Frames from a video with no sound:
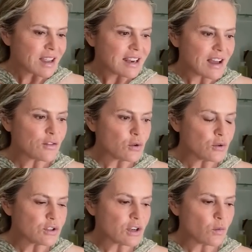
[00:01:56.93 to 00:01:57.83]
Now, of
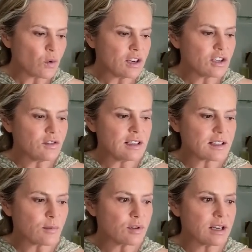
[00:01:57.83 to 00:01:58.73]
course, we do need
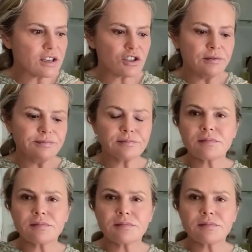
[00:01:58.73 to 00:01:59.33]
sun protection.